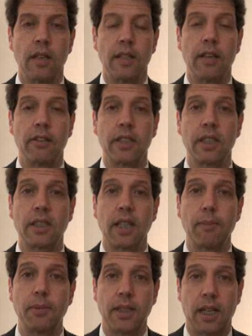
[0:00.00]
There is a
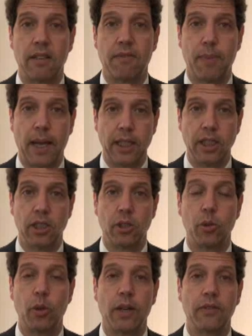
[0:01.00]
subset of patients
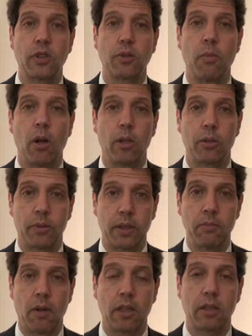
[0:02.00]
who have smoldering
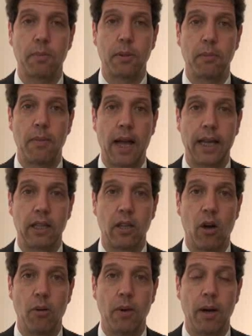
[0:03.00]
multiple
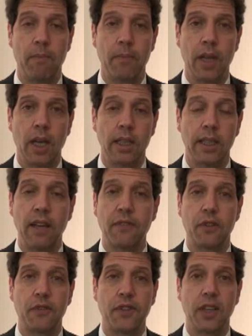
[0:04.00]
myeloma. They
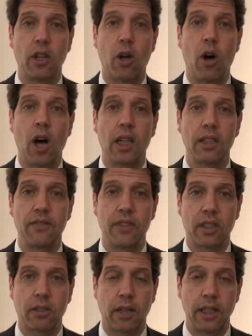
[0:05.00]
fulfill all of the
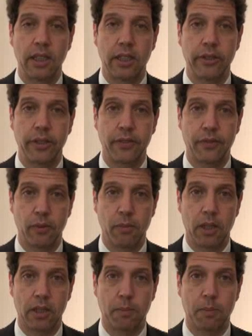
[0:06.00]
criteria for
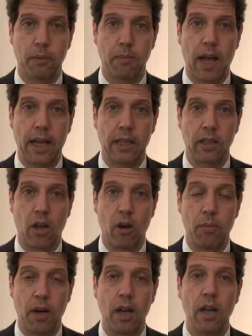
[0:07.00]
multiple
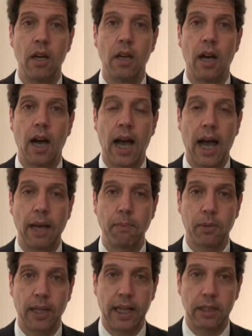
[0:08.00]
myeloma: high
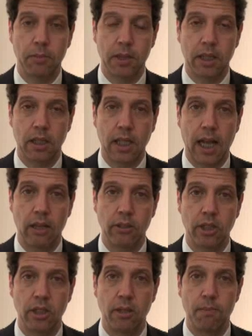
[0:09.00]
plasma cell
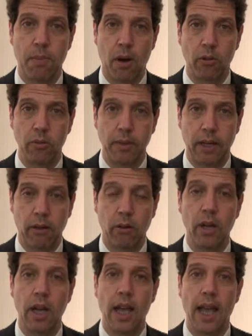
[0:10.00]
counts in the bone marrow,
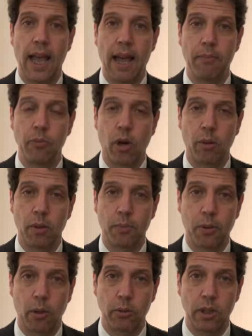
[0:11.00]
abnormal
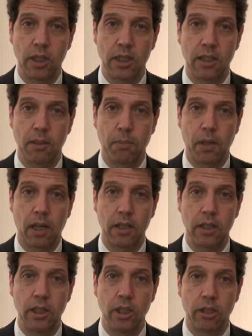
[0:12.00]
proteins in the blood
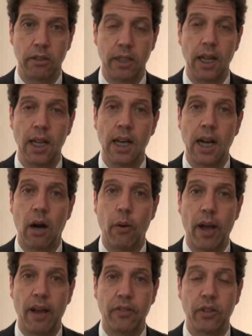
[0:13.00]
and urine.
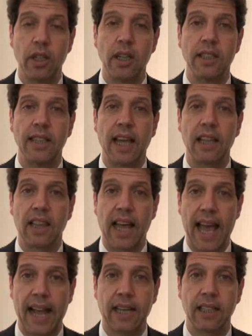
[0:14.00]
However, they
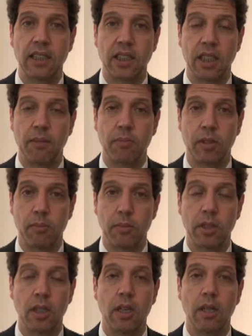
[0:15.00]
lack
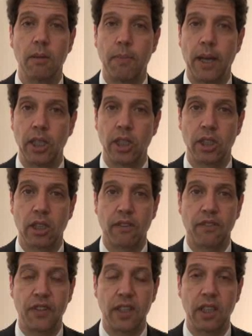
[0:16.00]
symptoms. Patients are
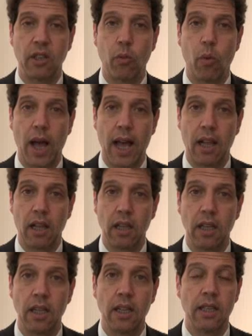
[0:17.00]
feeling well,
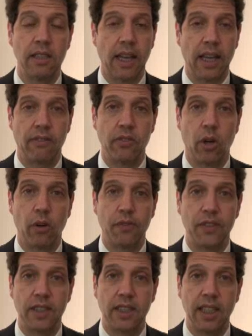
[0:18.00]
they have no
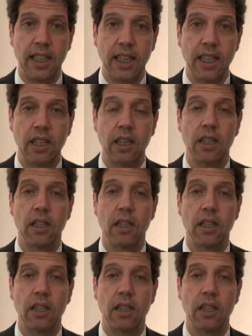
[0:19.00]
fatigue,